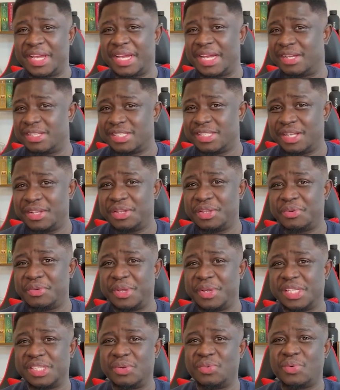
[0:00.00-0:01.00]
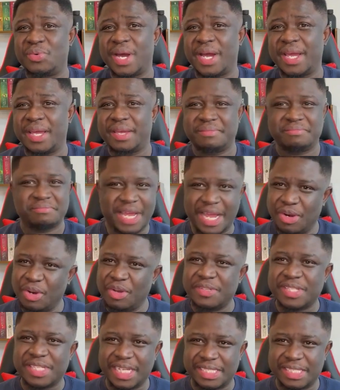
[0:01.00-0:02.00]
And I'll tell you the reason why. I
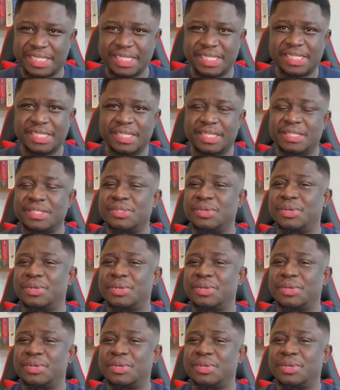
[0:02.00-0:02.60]
love statistics.